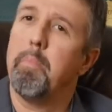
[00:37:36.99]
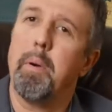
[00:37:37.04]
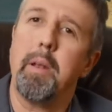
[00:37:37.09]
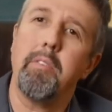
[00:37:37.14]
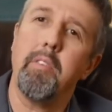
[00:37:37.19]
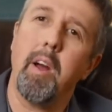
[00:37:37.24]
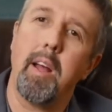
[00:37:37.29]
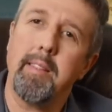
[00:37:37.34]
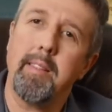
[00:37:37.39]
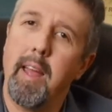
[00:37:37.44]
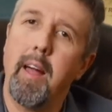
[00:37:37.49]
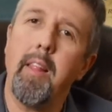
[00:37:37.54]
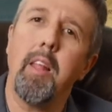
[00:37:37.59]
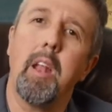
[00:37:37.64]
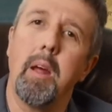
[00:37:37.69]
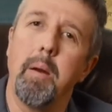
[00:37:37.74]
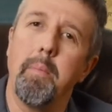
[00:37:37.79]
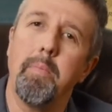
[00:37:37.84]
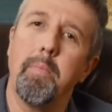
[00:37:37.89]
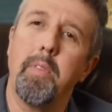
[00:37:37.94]
But he's not
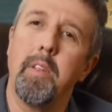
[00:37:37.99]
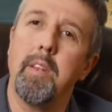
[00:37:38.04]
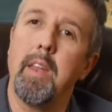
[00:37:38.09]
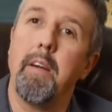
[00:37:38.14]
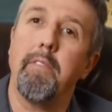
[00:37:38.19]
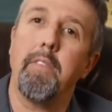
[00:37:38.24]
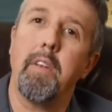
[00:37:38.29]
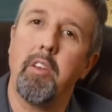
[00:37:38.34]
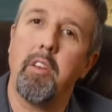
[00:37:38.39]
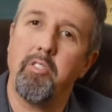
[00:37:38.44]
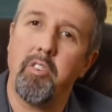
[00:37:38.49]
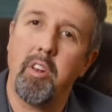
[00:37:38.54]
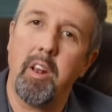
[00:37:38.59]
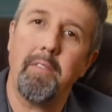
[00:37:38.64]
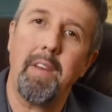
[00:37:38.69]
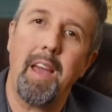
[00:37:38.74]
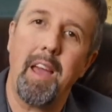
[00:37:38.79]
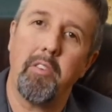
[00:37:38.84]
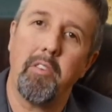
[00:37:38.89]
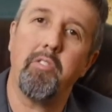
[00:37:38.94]
telling them the definition
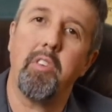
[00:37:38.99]
of